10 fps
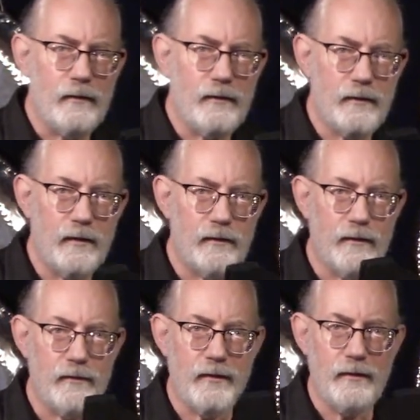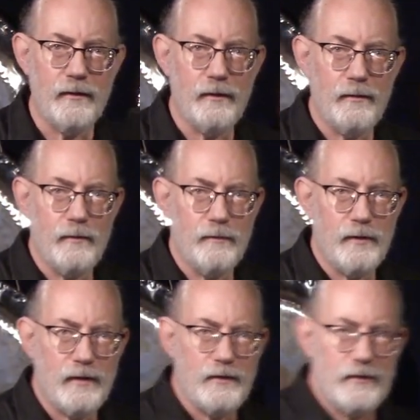let's get those here where
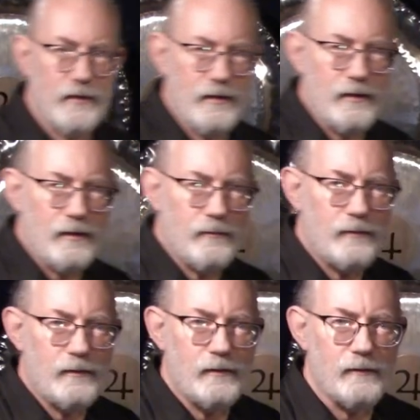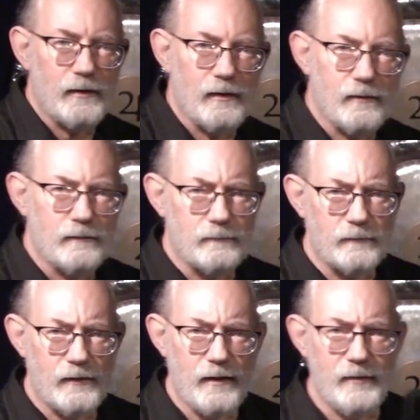we can see them. There we go.
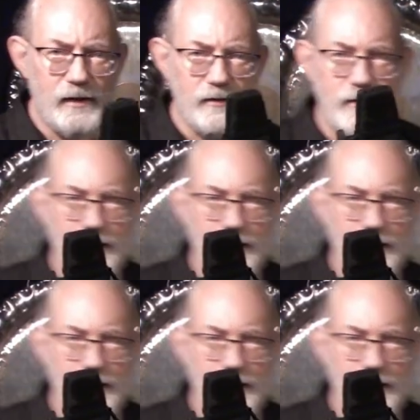Get them against